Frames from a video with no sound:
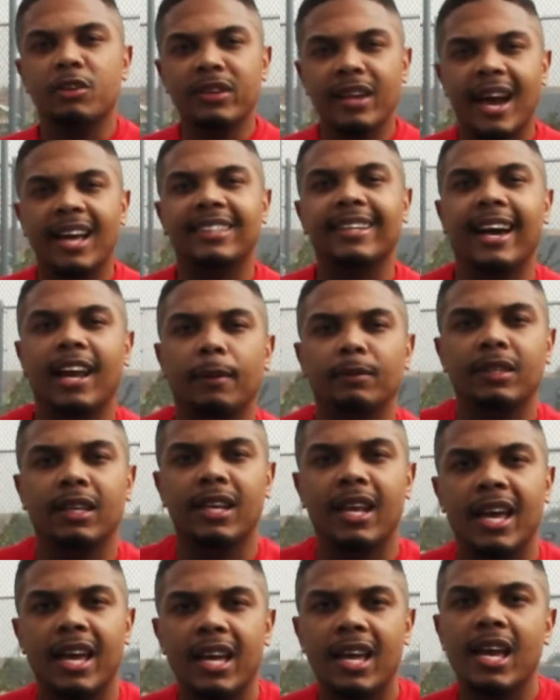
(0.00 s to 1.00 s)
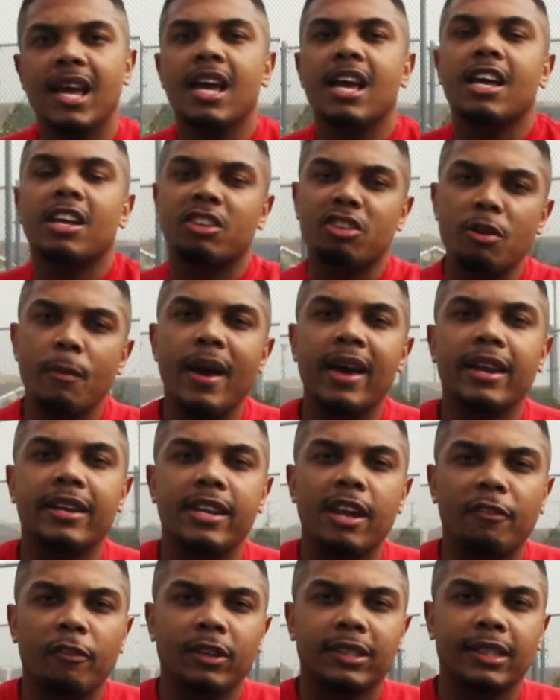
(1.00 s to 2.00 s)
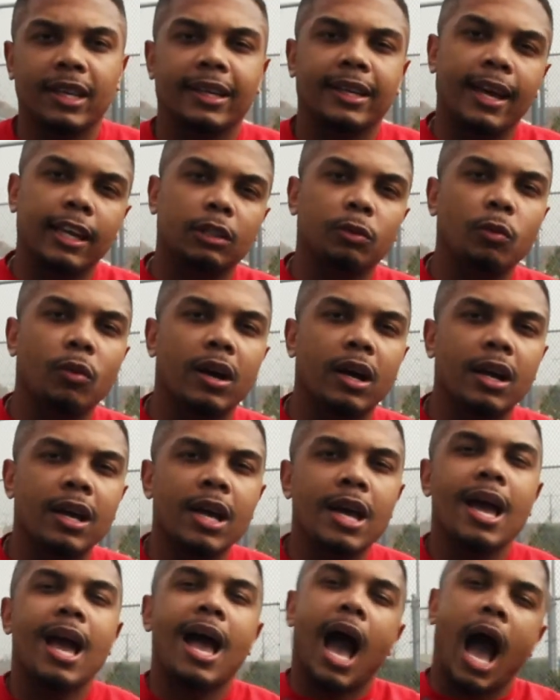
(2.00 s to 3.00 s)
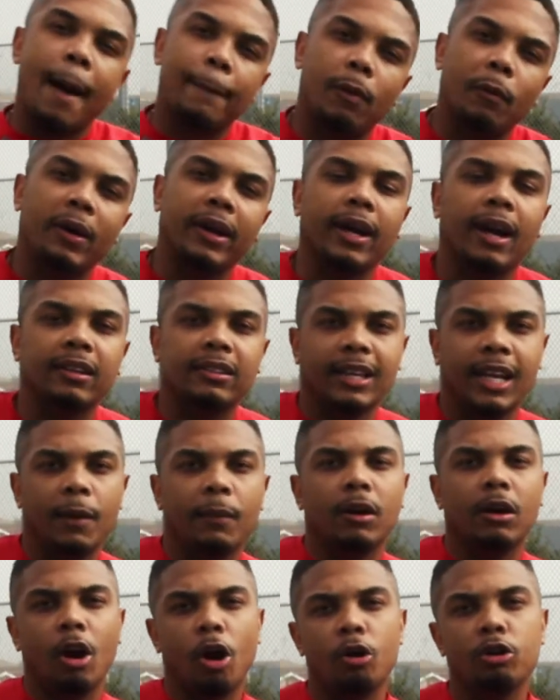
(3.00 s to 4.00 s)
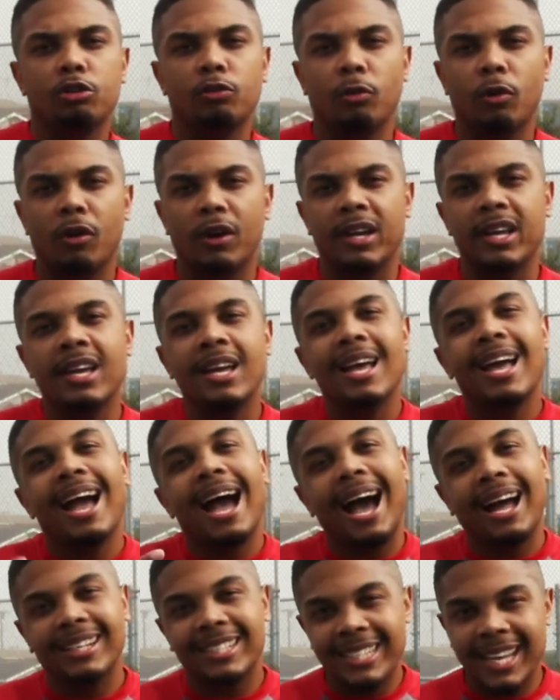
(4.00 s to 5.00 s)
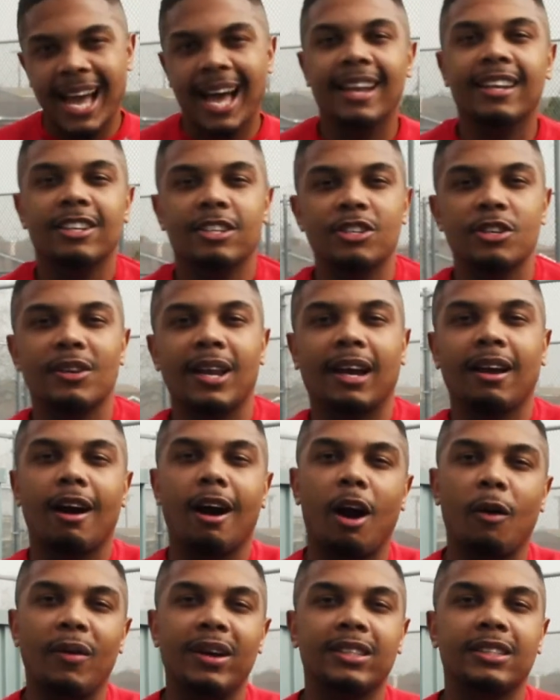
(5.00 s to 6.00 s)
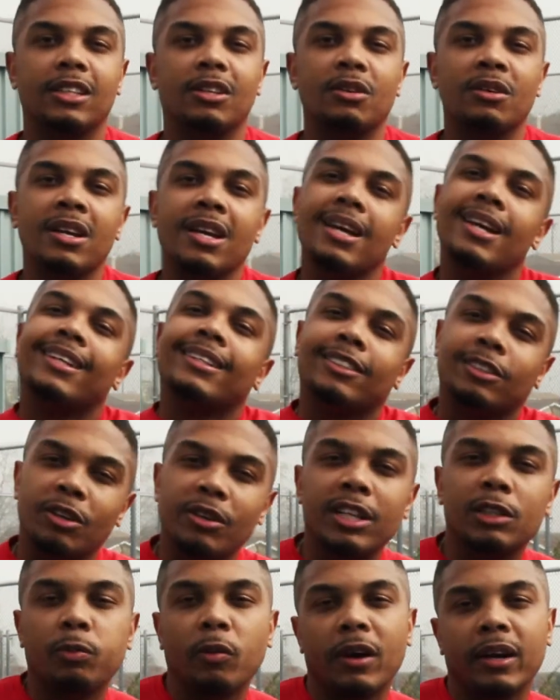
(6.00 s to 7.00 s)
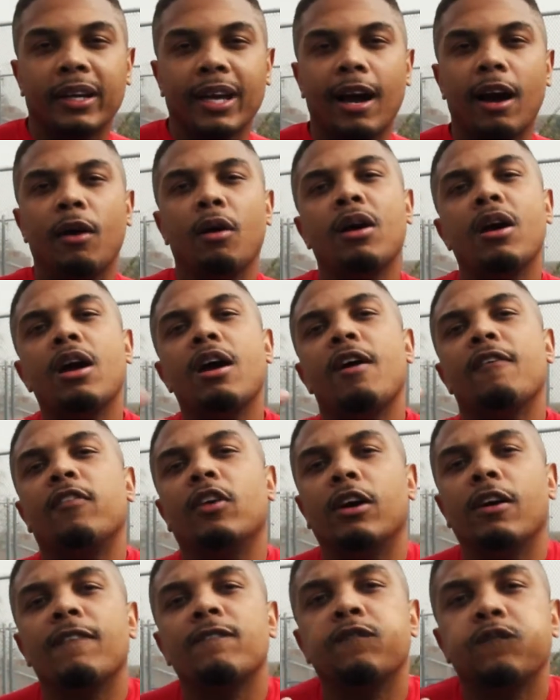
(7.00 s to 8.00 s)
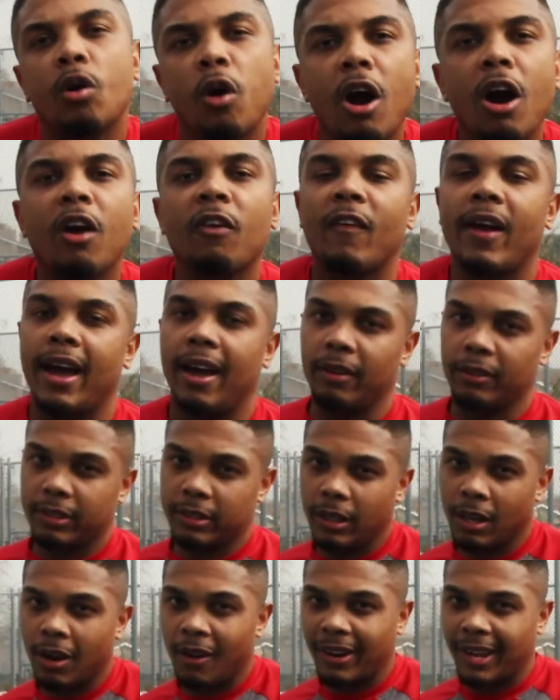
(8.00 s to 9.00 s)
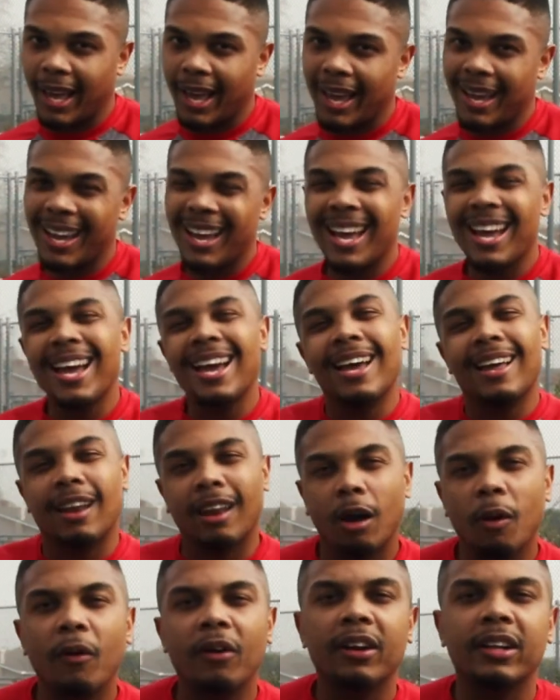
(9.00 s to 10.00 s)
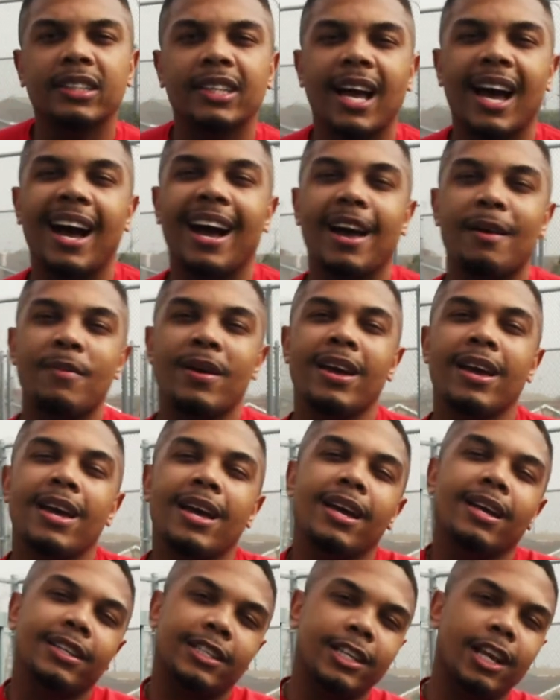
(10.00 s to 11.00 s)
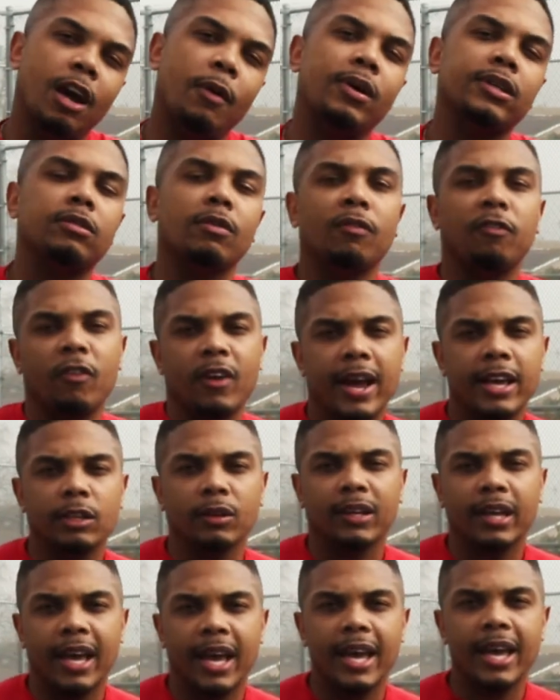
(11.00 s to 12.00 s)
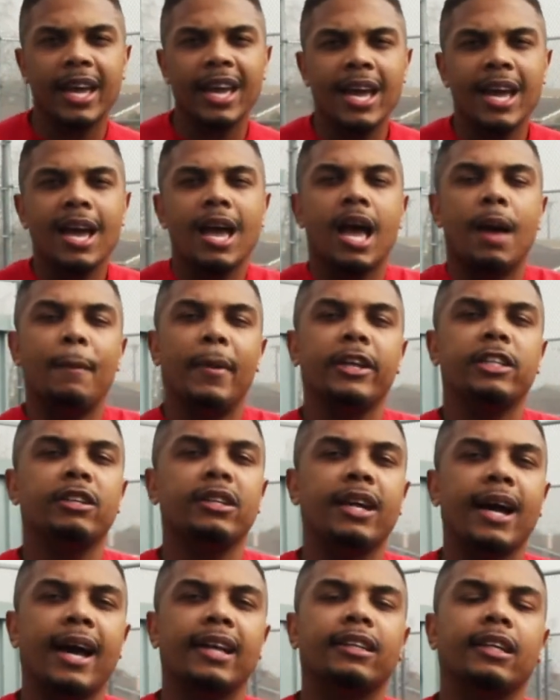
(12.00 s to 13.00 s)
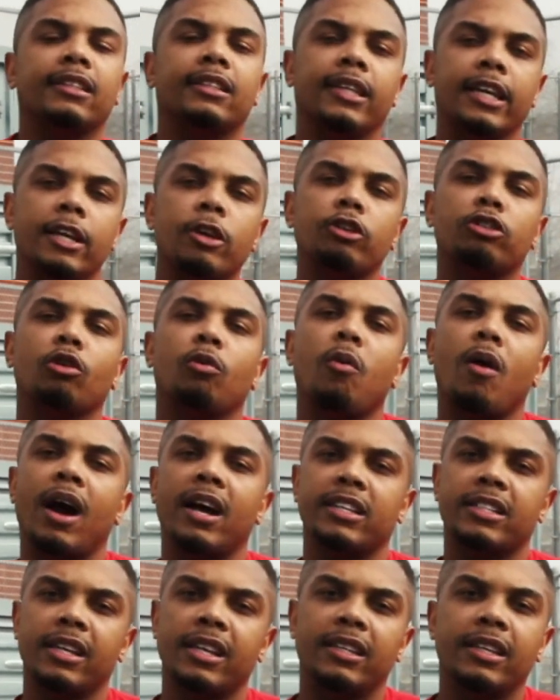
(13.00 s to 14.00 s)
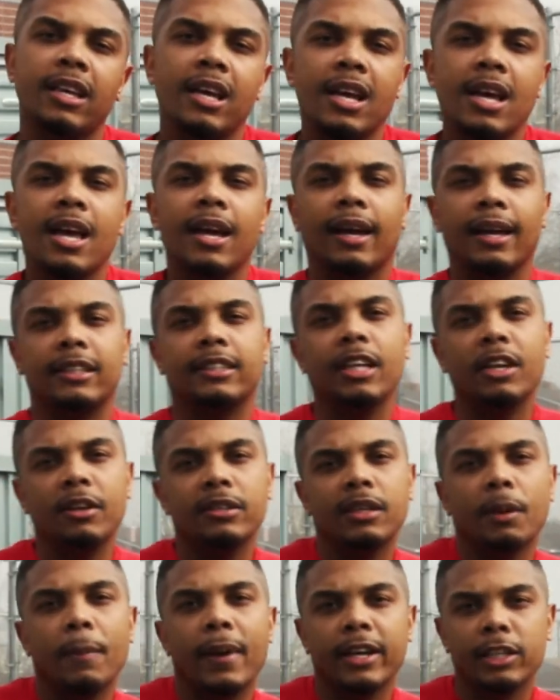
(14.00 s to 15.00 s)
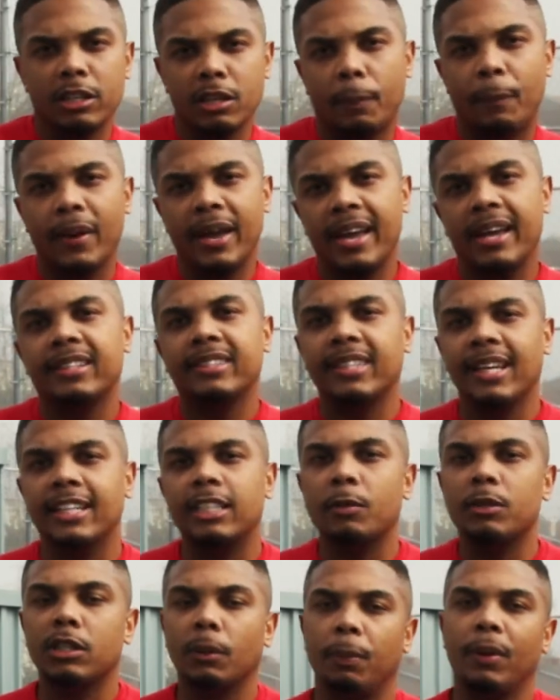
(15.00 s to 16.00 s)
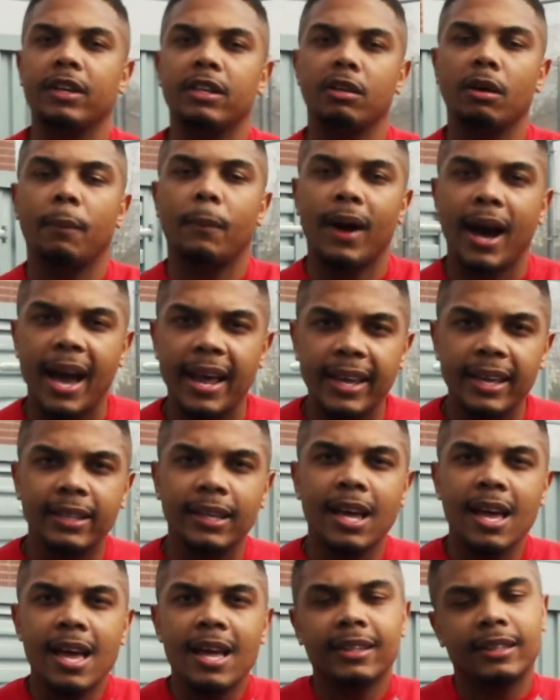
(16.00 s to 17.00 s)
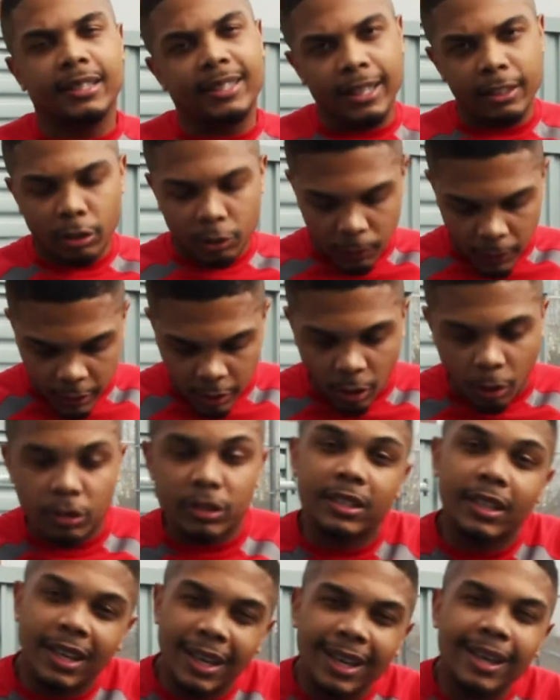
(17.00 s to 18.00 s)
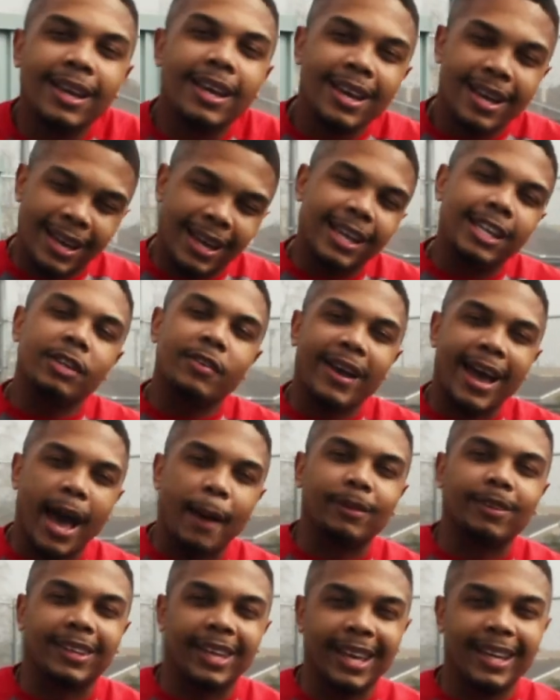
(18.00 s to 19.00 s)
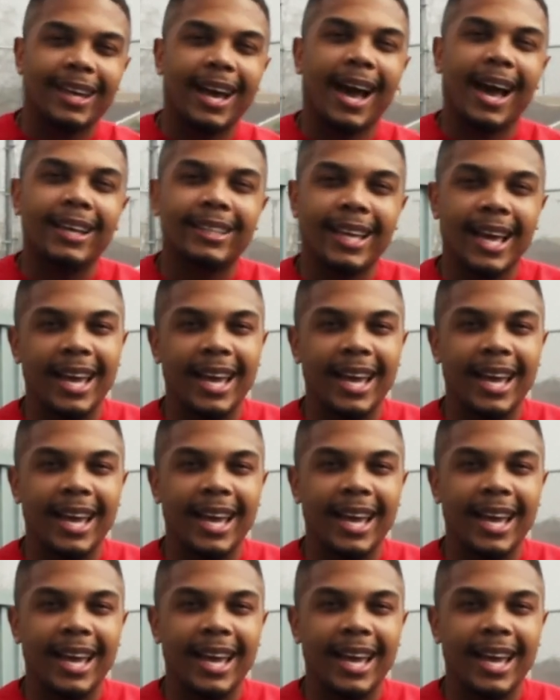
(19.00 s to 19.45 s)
You guys got up today, you made a difference, and guess what? I'm gonna work out today with Coach Roy. I challenge you, like I always do, do this workout for 4 rounds, okay? Lower the time, share with some friends, okay? And make sure you guys continue to watch this, continue to make sure you pay attention what you put in your bodies to see those results in your abs, okay, guys?